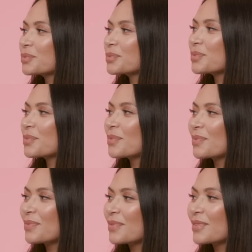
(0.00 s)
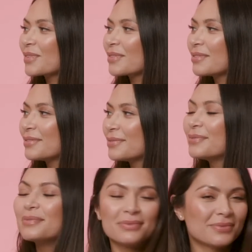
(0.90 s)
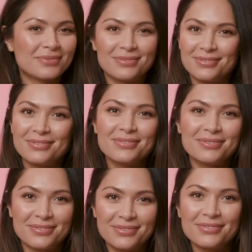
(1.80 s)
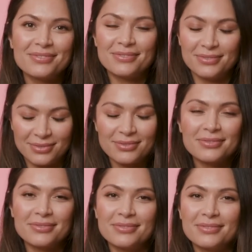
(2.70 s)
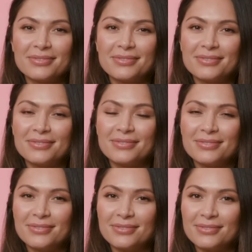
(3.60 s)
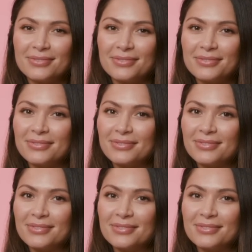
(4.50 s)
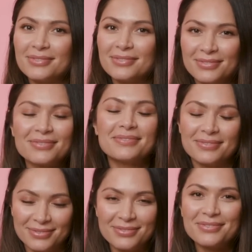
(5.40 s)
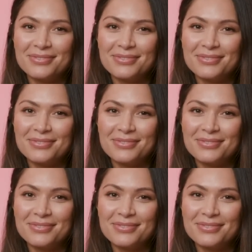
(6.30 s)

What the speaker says: (silent)